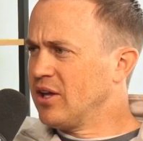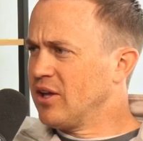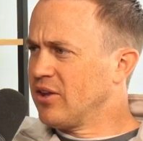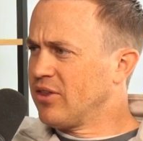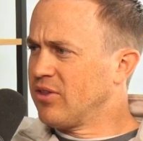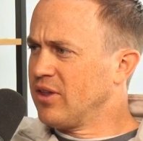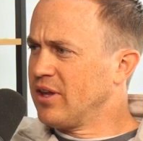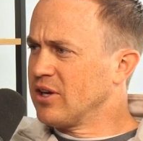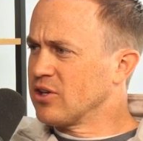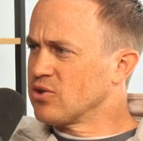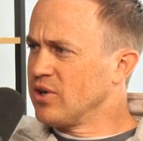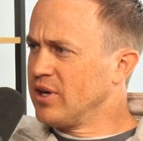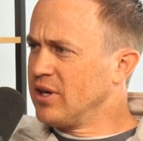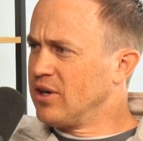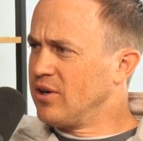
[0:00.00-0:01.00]
athletic
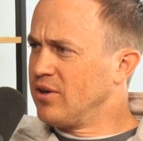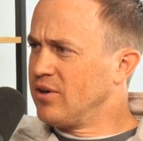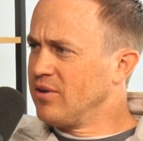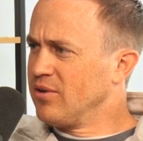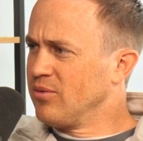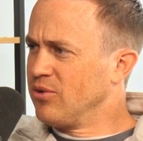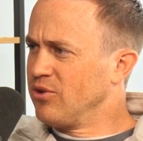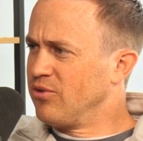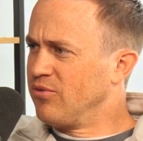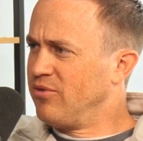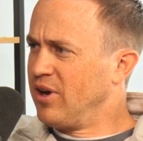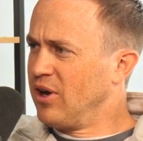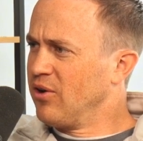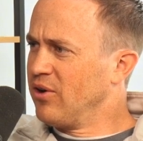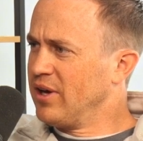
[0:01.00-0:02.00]
trainer was
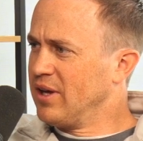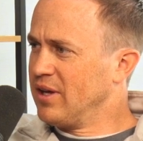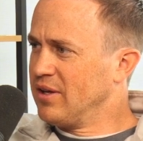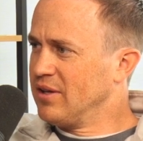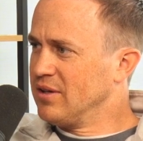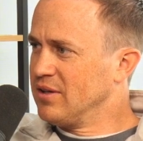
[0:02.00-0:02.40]
very